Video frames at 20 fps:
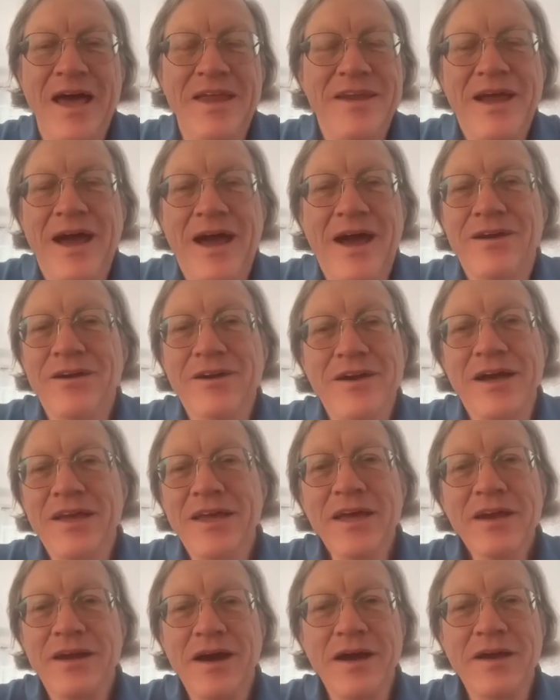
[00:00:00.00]
And I don't,
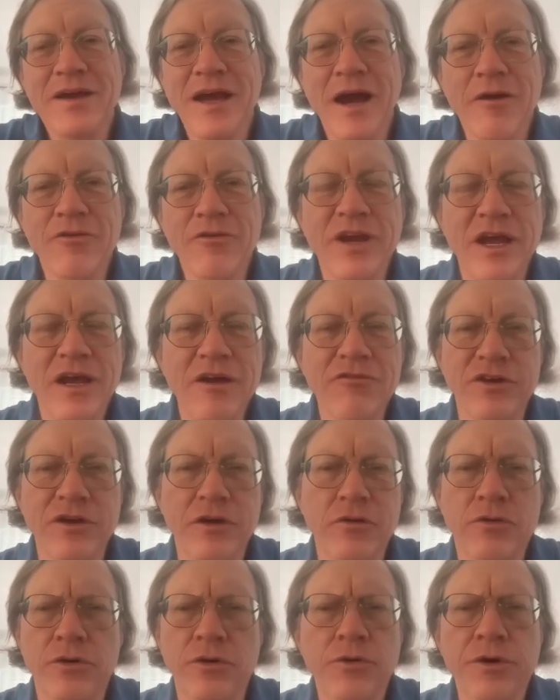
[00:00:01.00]
again, I would have
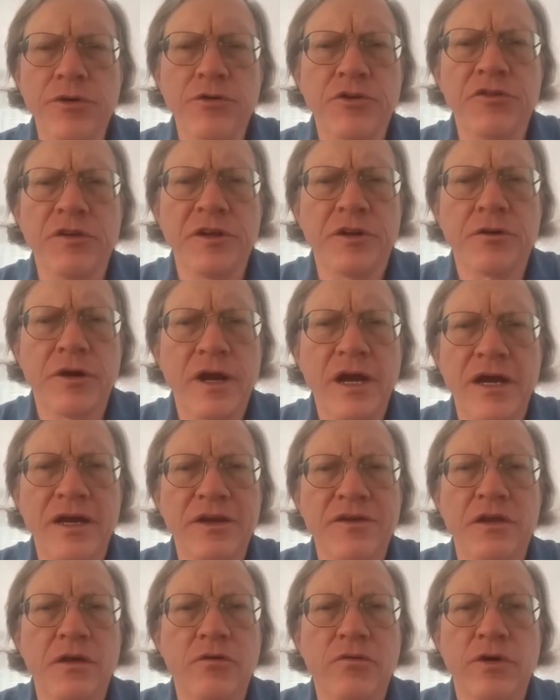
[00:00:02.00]
to know who he was
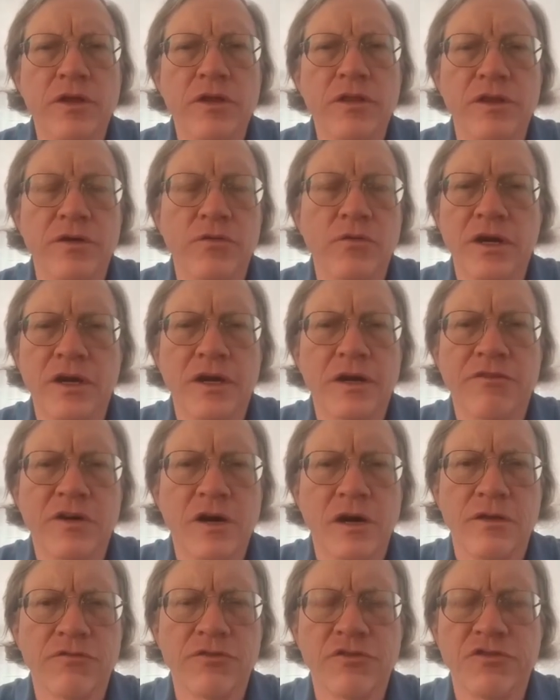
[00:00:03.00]
interacting with and what kind of
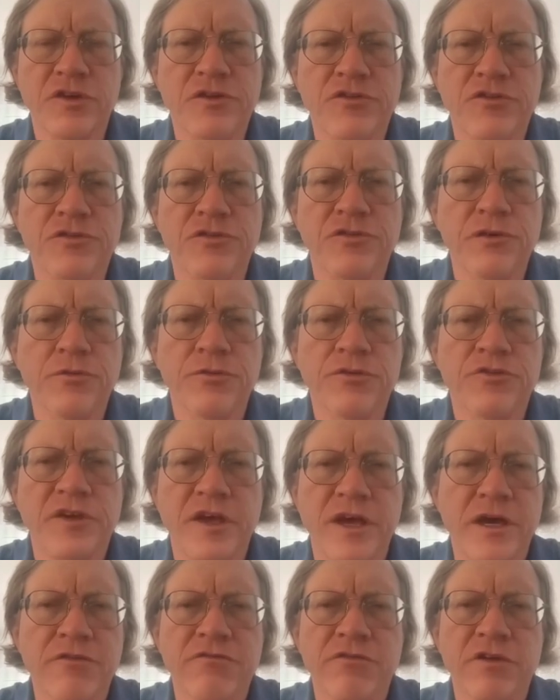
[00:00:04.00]
conversations he
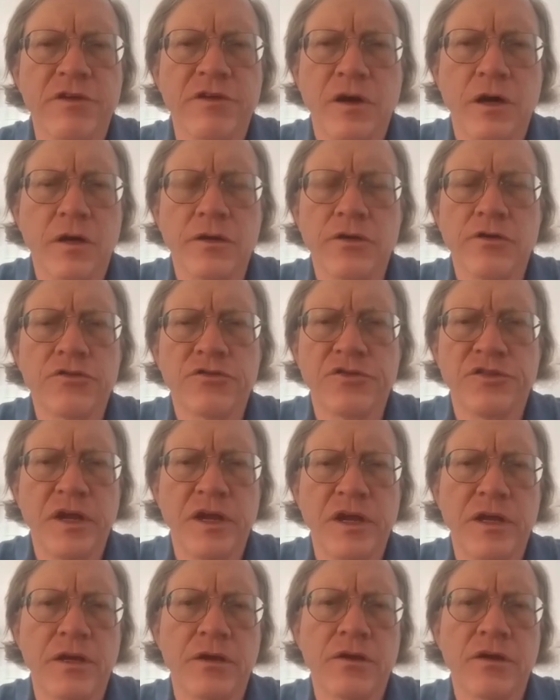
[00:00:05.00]
was having to
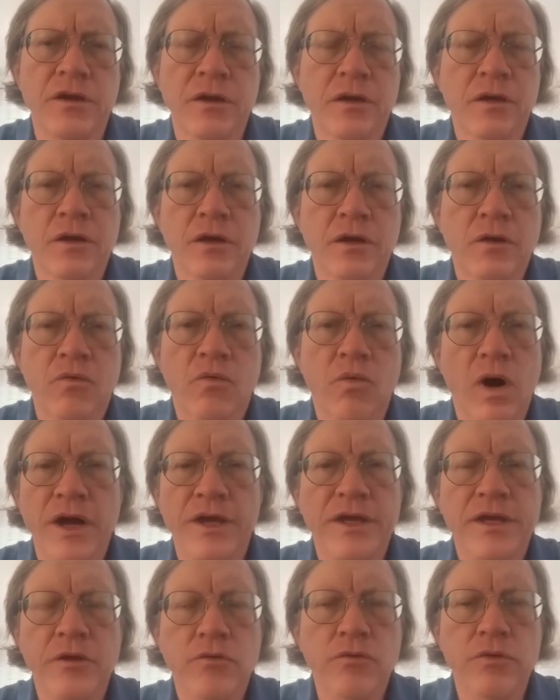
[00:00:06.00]
understand
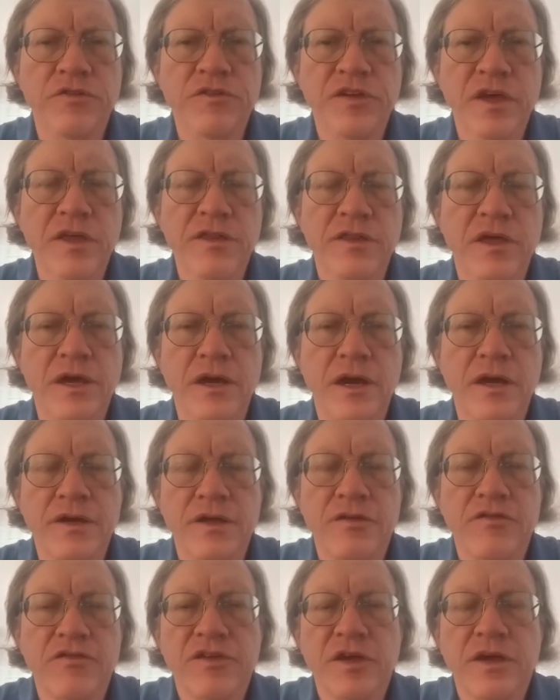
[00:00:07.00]
why he would say that.
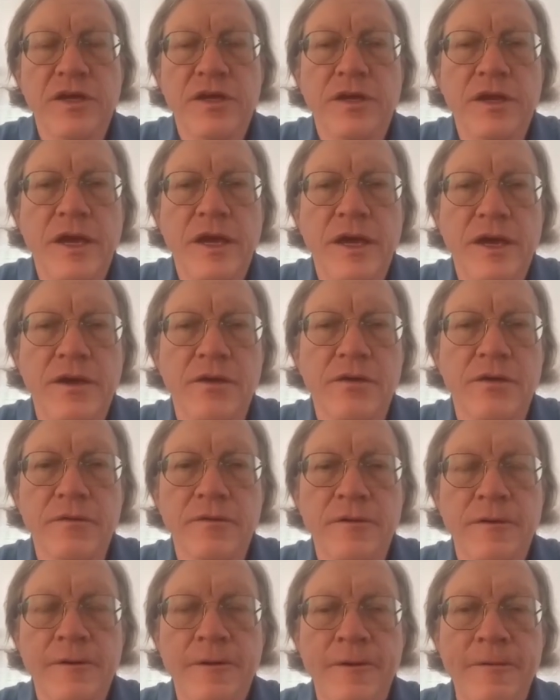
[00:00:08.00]
I can say it
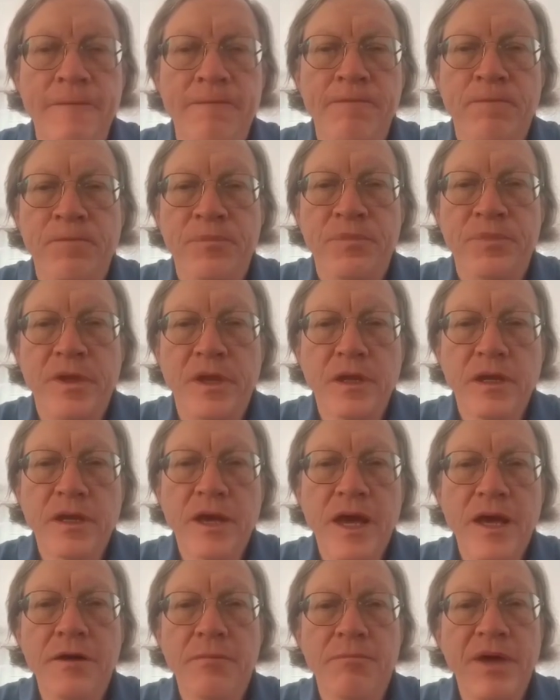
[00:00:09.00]

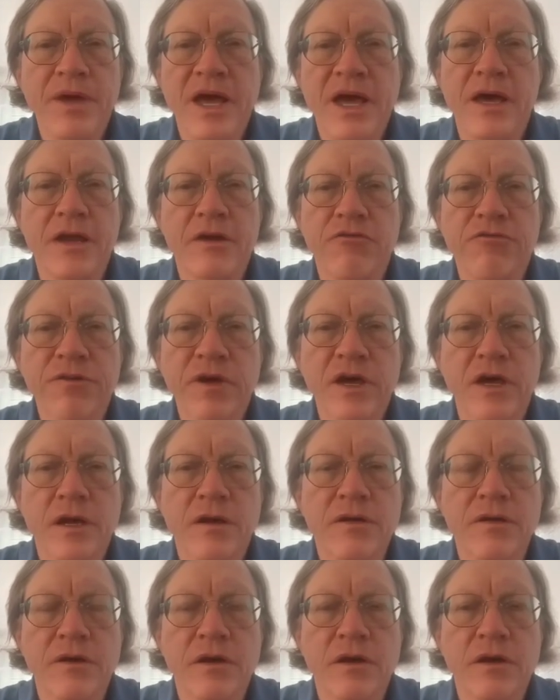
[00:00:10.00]
had a bad
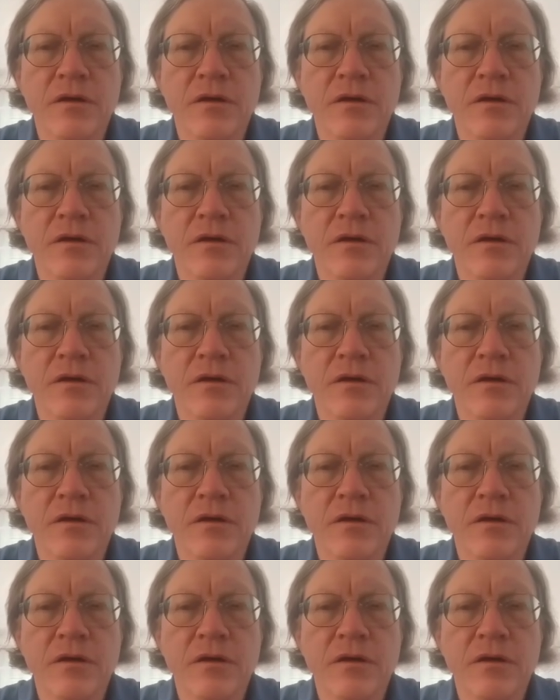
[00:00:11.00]
effect.